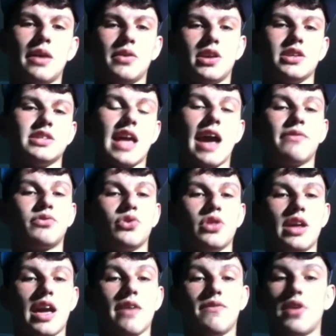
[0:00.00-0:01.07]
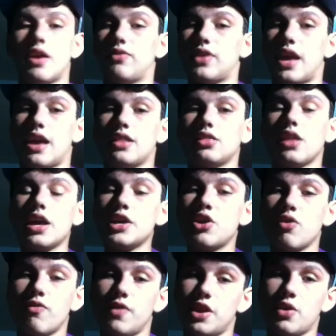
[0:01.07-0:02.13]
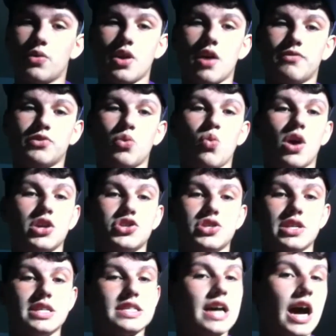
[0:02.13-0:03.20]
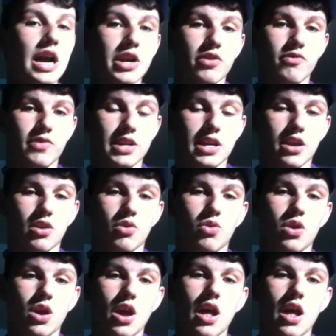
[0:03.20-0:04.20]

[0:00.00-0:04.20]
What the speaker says: Because if they like your video enough to watch the entire video,